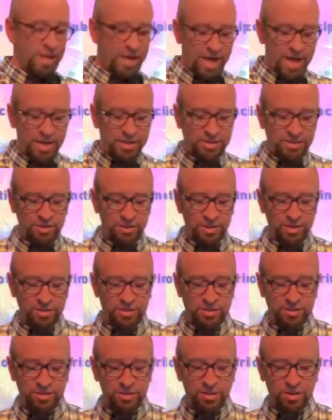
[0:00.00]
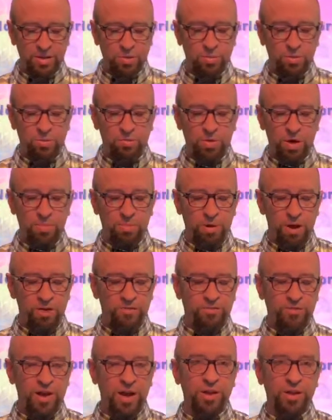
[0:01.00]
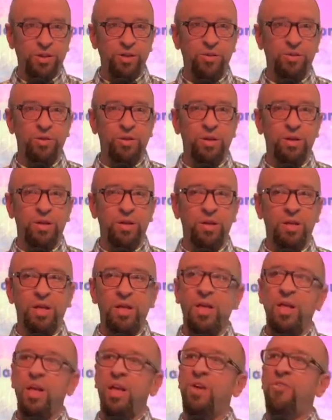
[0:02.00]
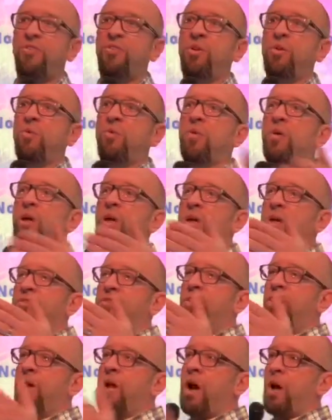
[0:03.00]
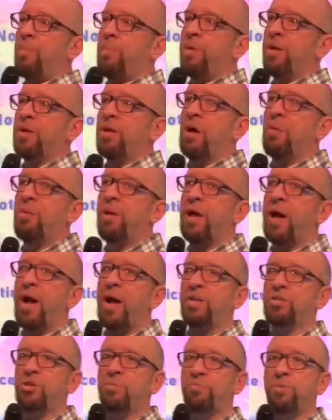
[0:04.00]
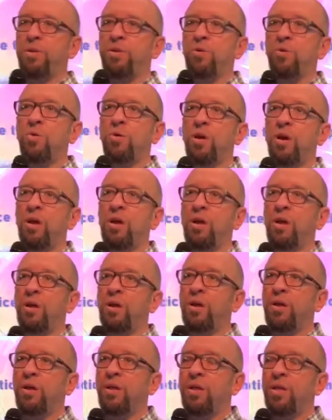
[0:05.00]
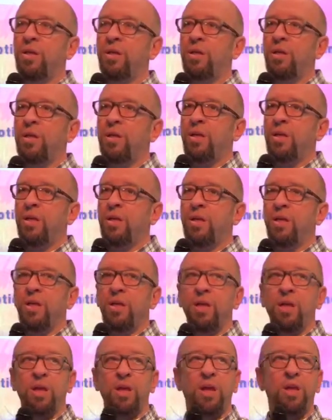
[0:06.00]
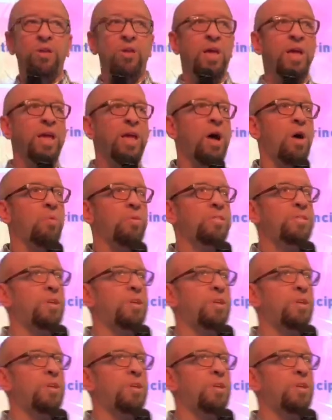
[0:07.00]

excellence will rub off on you. If you if you're an up and coming entrepreneur, and you hang out with